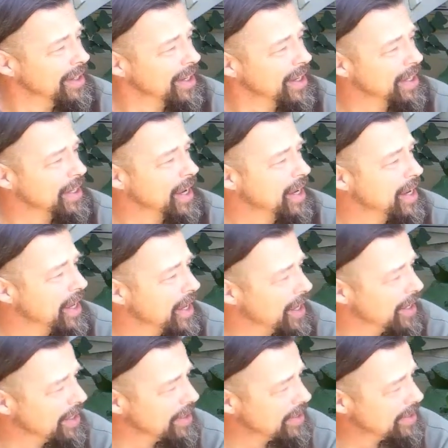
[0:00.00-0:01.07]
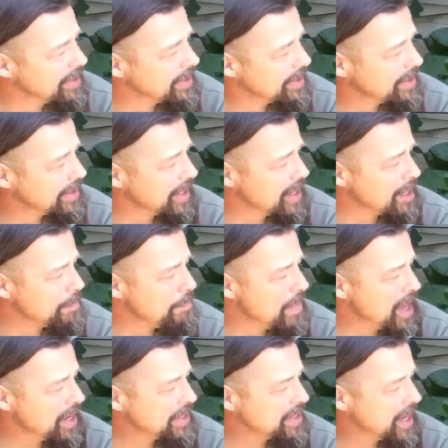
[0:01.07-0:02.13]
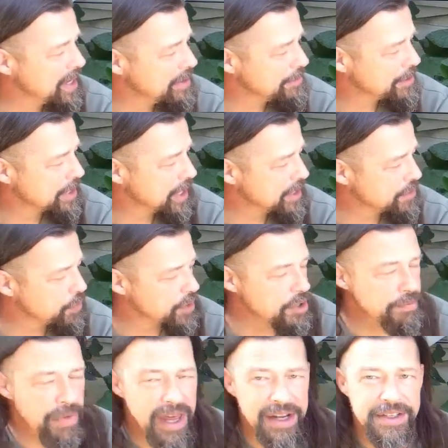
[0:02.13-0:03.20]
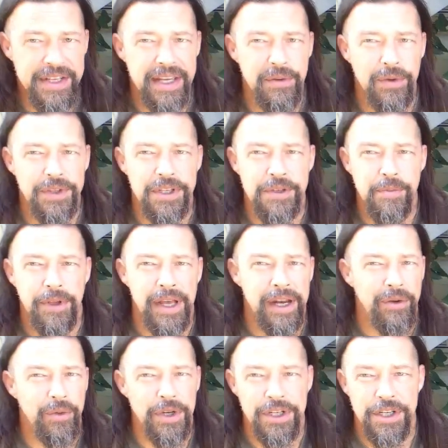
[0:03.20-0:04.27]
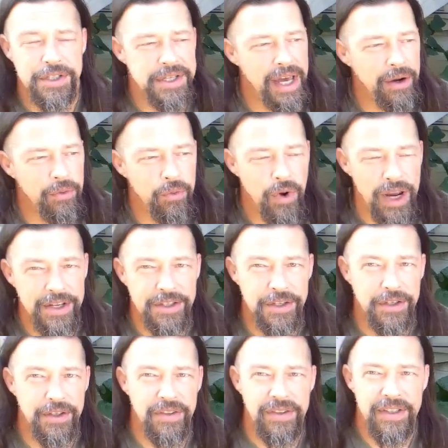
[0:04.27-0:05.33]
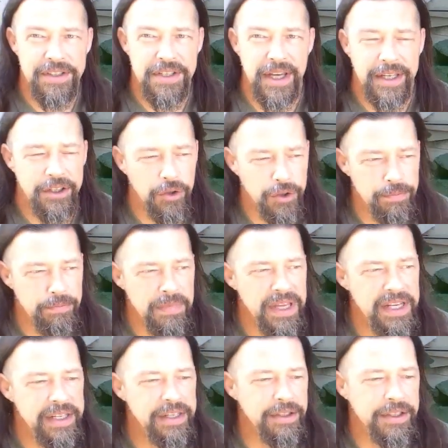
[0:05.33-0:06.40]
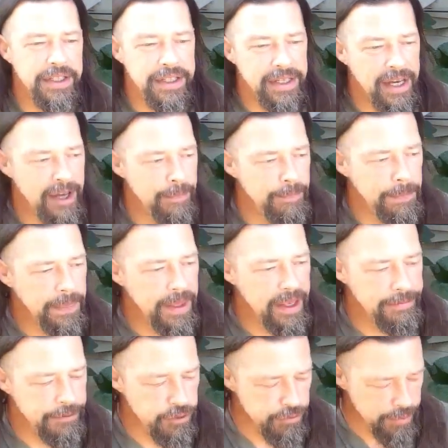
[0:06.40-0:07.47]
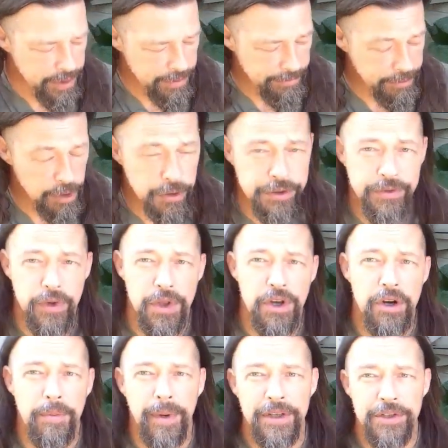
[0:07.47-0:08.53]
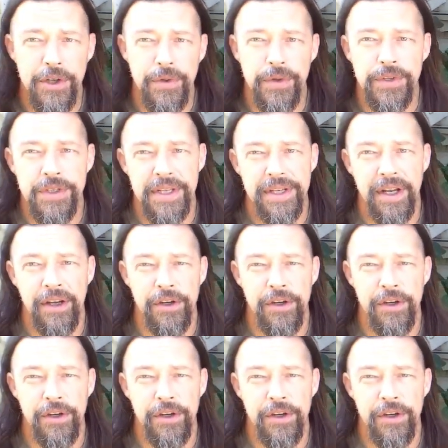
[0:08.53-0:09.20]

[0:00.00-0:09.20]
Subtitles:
In a meditative sense, when you meditate with this plant, it reaches out right to you. It's like you'll immediately, for those of you that are my students that